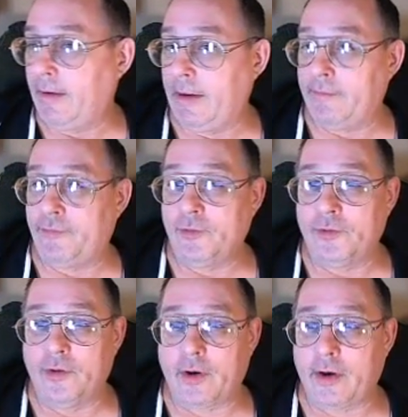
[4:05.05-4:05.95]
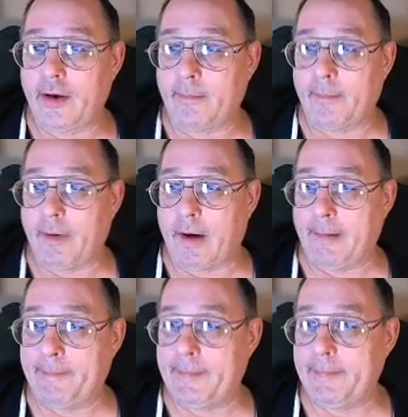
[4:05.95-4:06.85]
if you look him
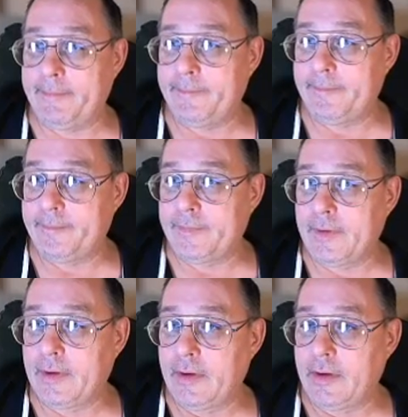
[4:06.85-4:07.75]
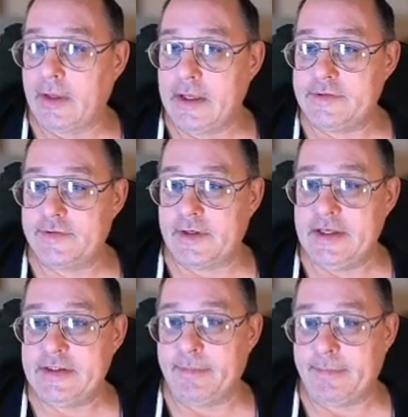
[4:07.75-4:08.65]
up, he's
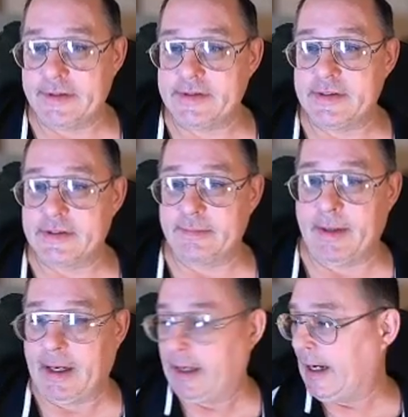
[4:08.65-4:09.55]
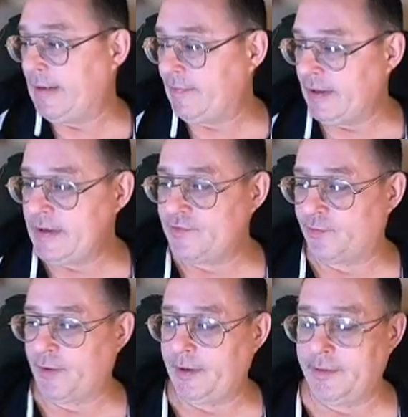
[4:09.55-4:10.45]
he's a businessman, and I think he's
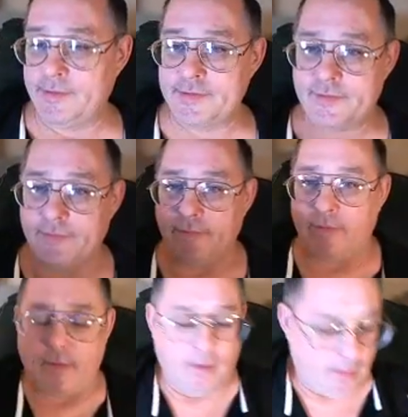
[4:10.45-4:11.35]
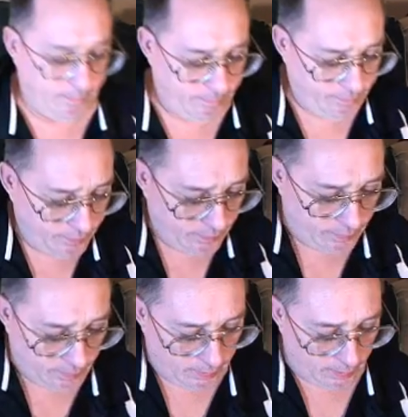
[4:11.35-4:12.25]
written uh,
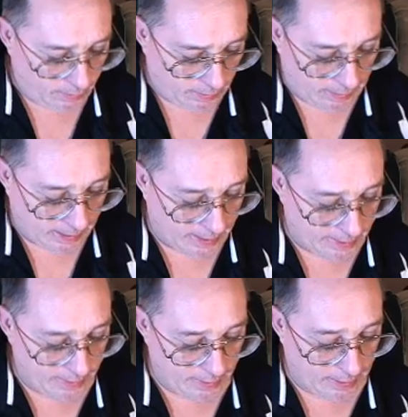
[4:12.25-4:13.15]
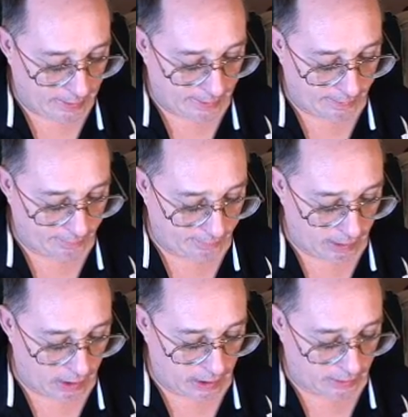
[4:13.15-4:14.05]
an
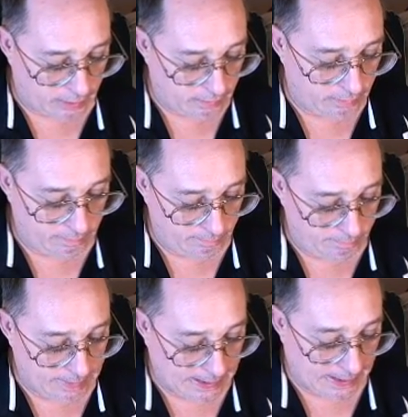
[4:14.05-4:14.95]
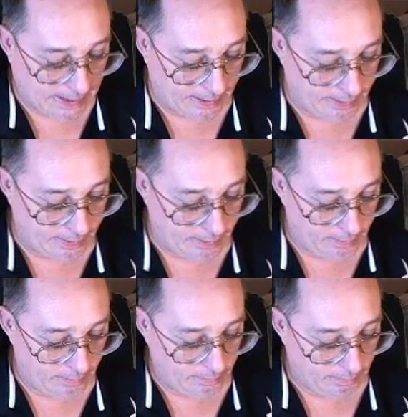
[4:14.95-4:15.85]
analog man
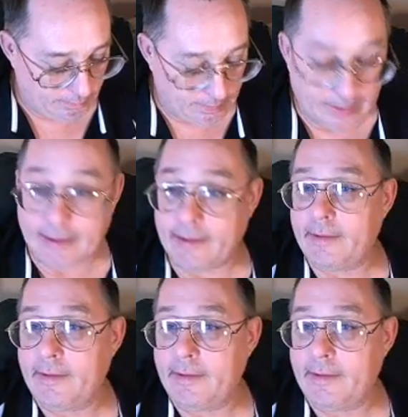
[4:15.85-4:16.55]
Mike